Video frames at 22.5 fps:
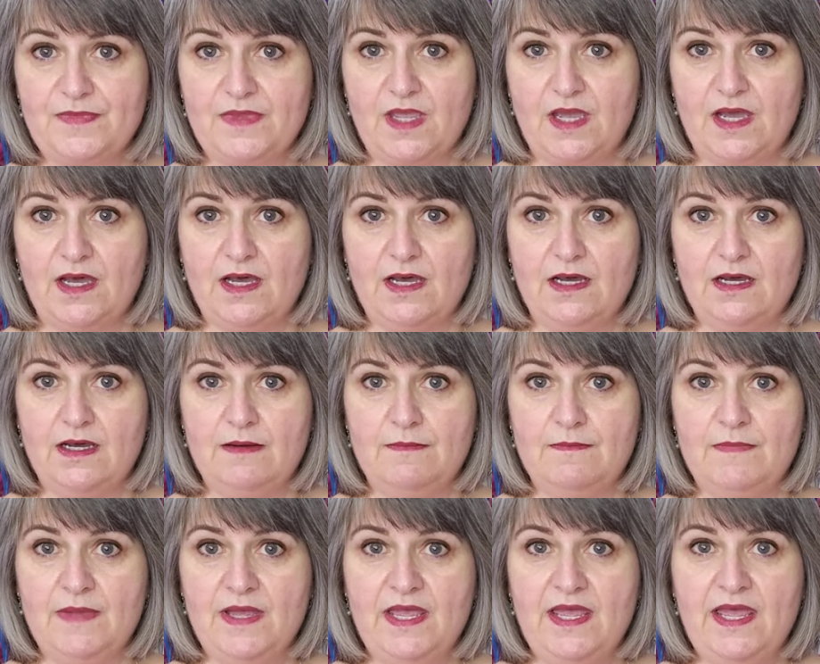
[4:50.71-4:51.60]

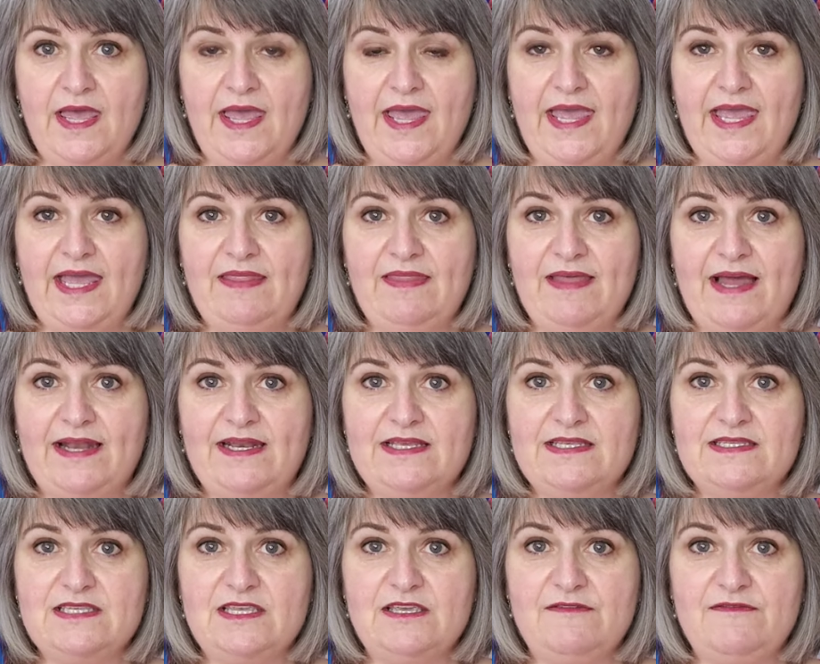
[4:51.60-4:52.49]
Um, and that
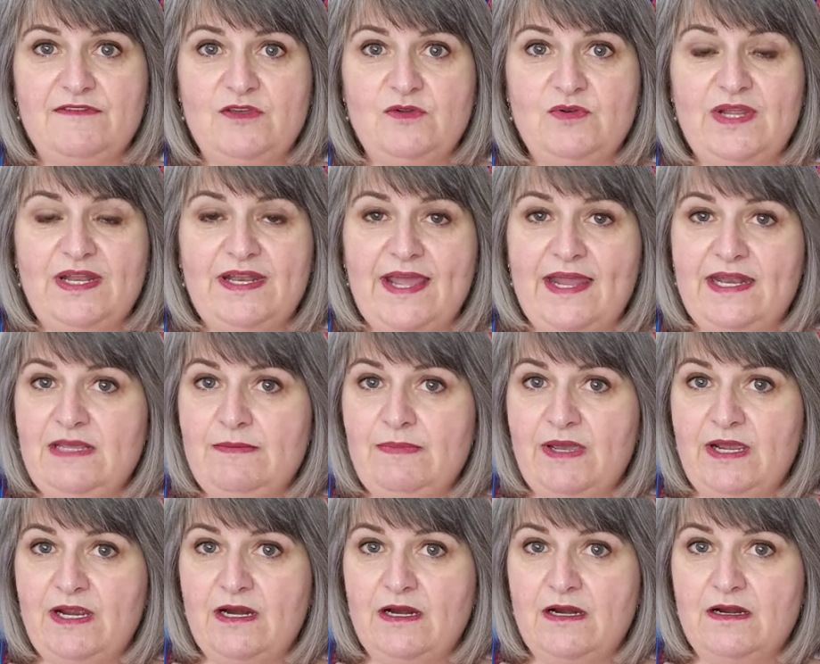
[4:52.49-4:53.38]
is if you knit any
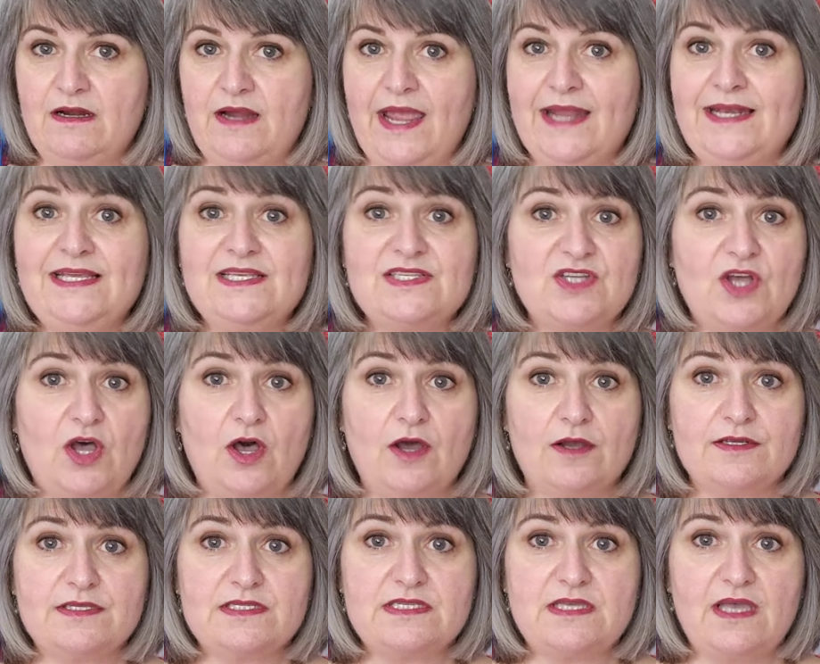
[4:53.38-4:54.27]
pair, any
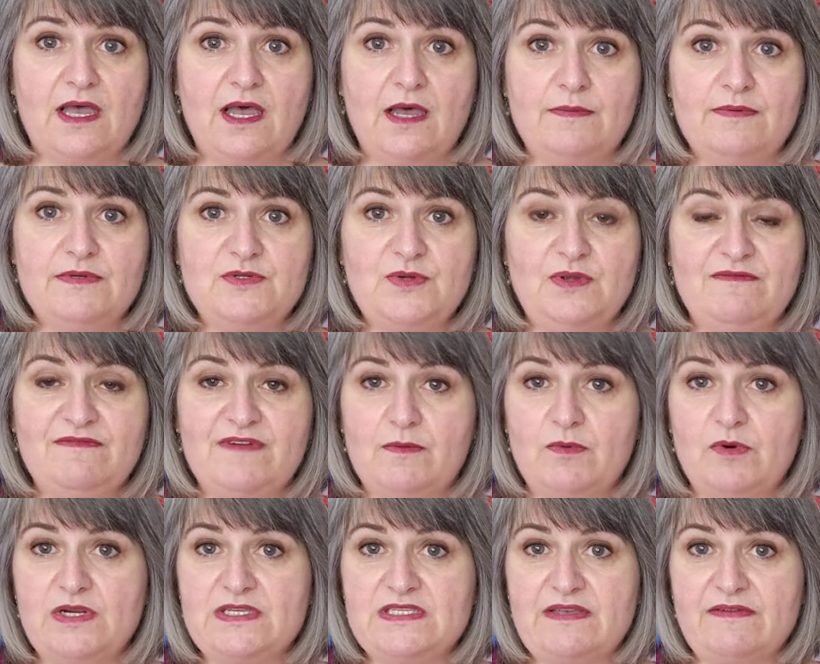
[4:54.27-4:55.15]
socks uh, between
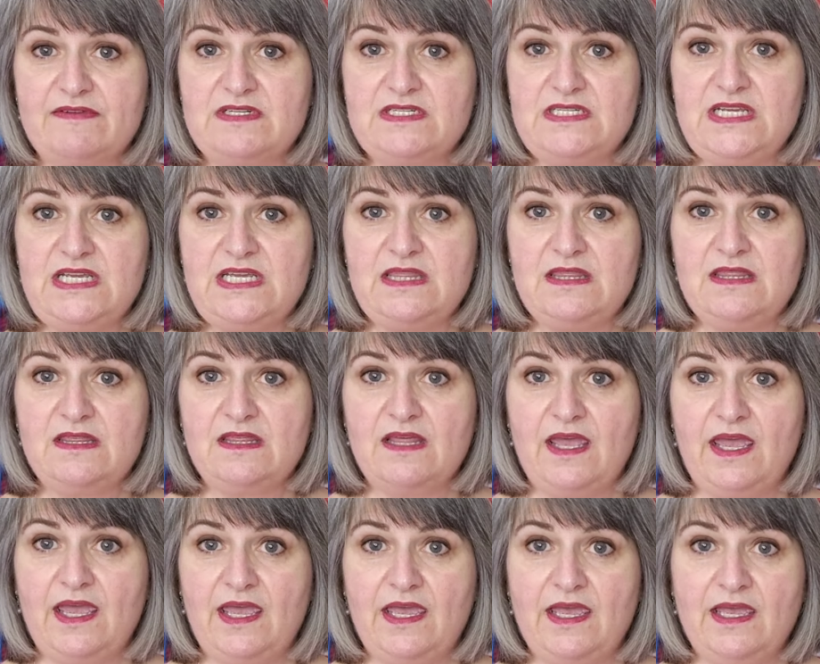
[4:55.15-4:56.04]
February 17th
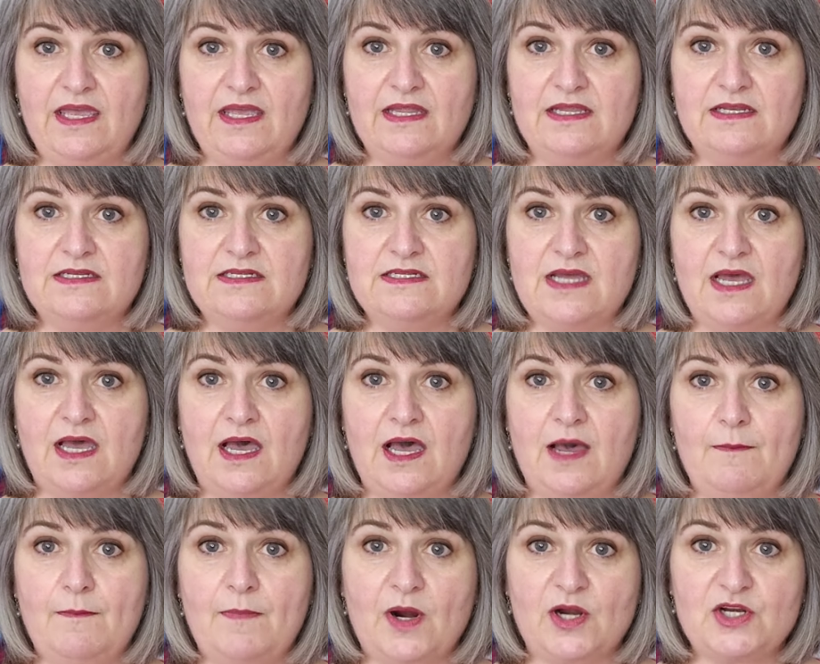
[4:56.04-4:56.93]
and
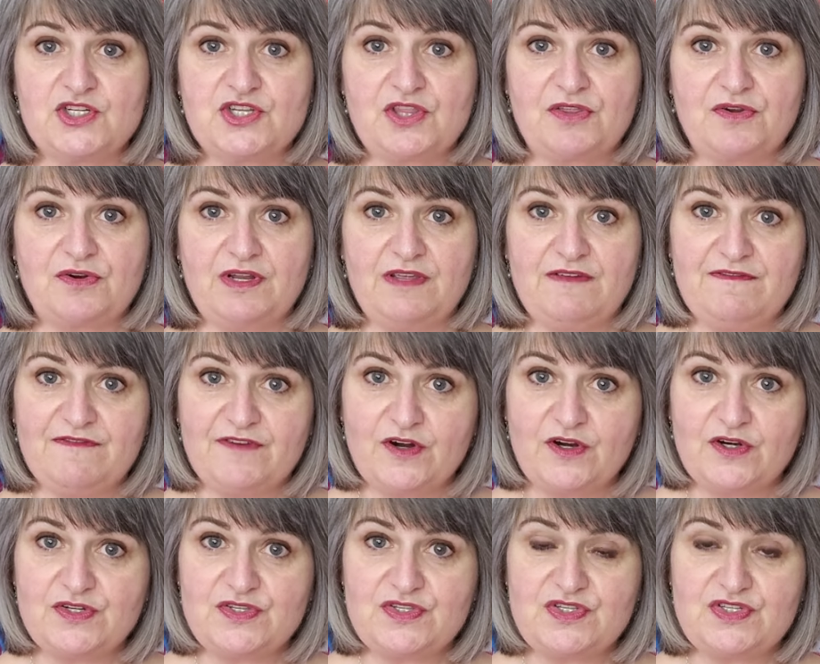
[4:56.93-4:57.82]
uh, March
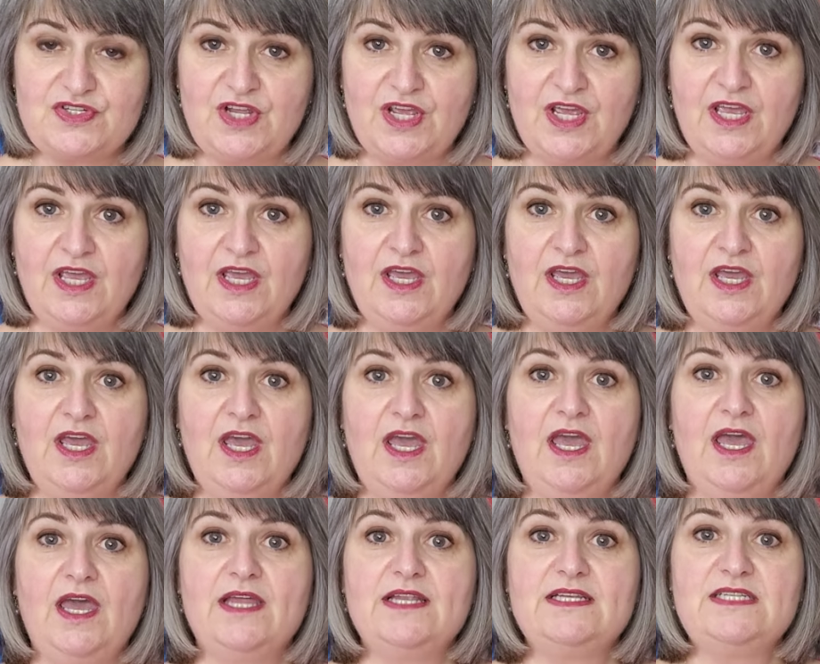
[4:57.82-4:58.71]
31st
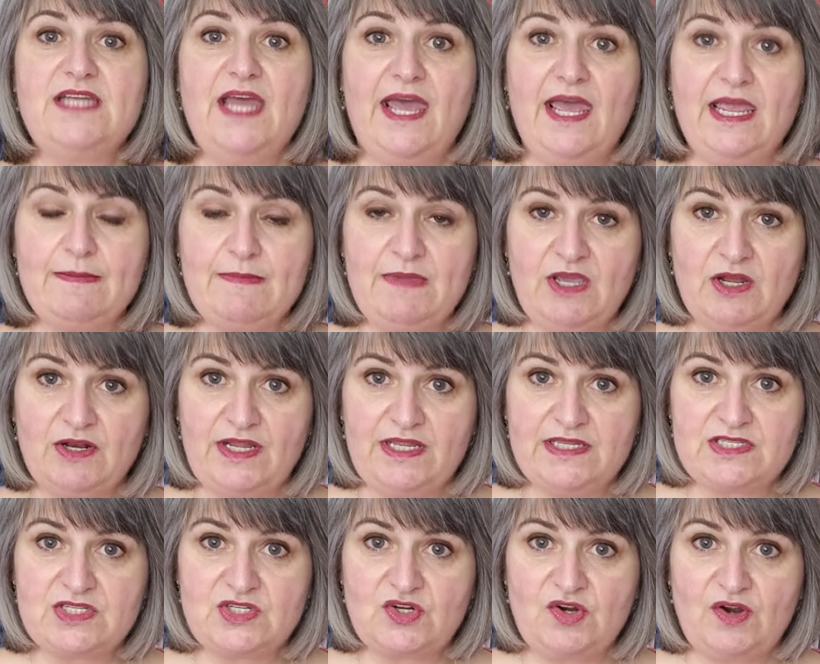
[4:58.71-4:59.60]
tag me on
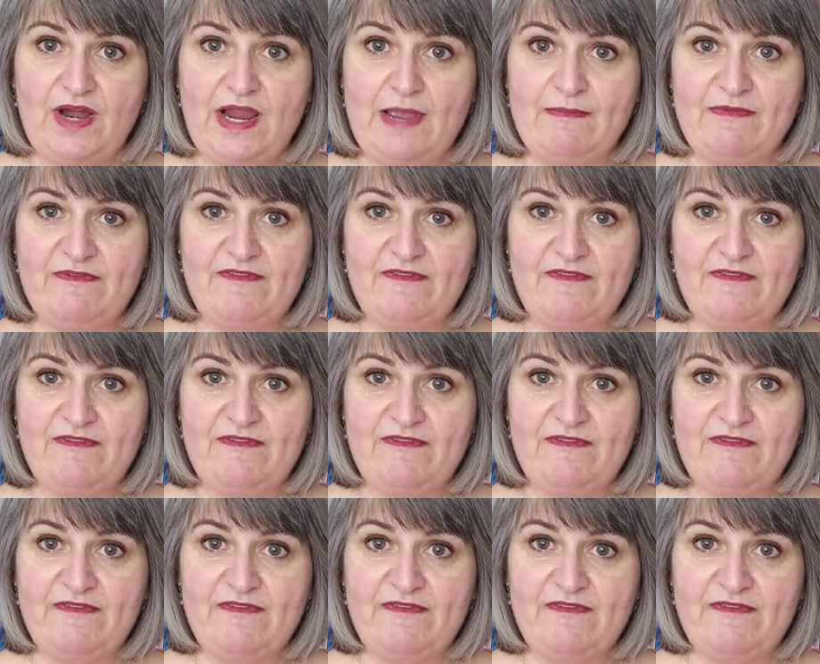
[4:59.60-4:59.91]
Instagram,